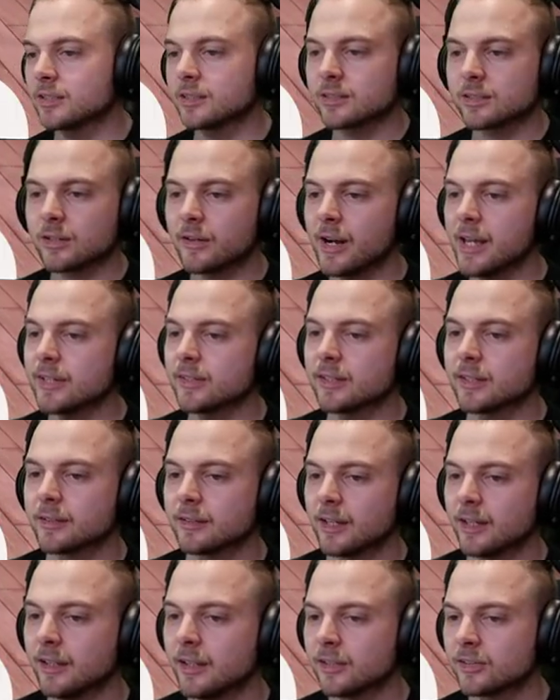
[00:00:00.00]
It's crazy.
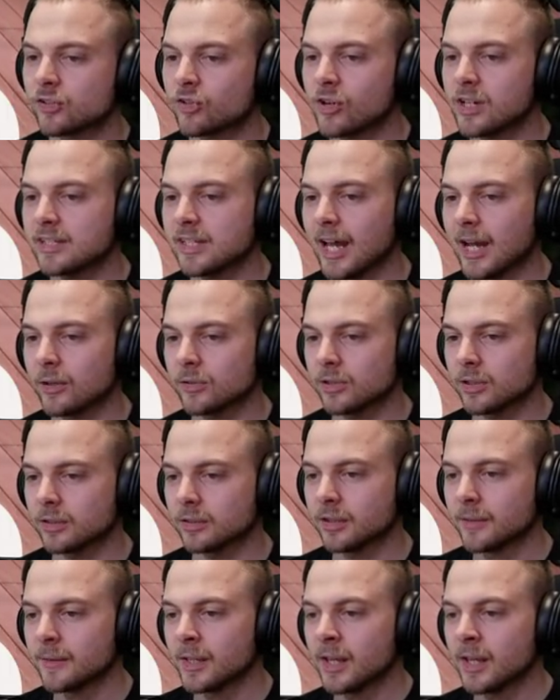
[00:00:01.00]
And it's crazy household.